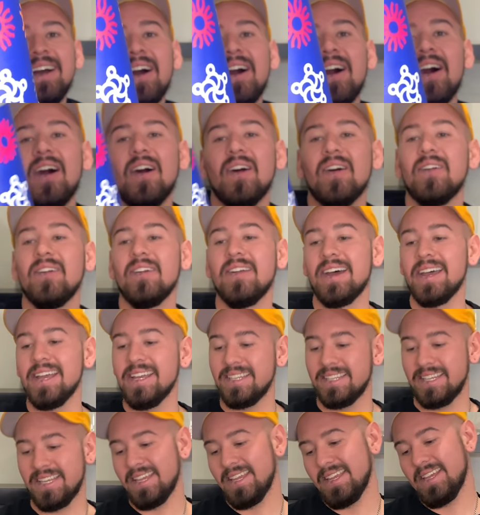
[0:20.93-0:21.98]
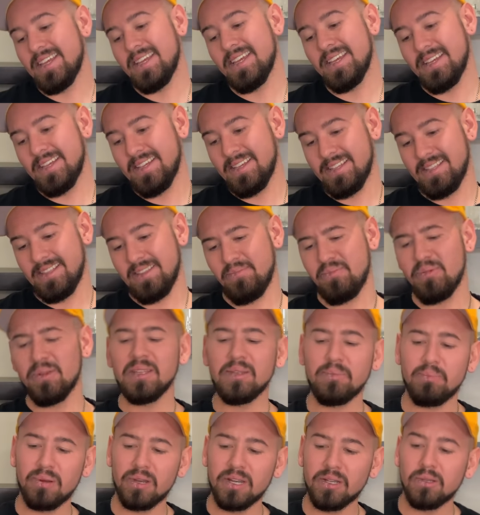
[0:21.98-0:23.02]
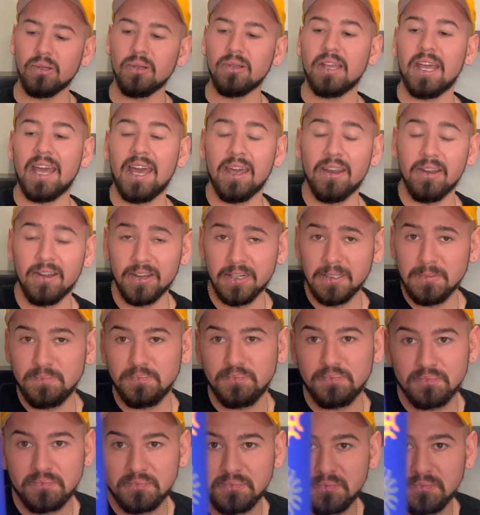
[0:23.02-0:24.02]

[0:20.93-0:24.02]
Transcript: All right, really pretty cool can art,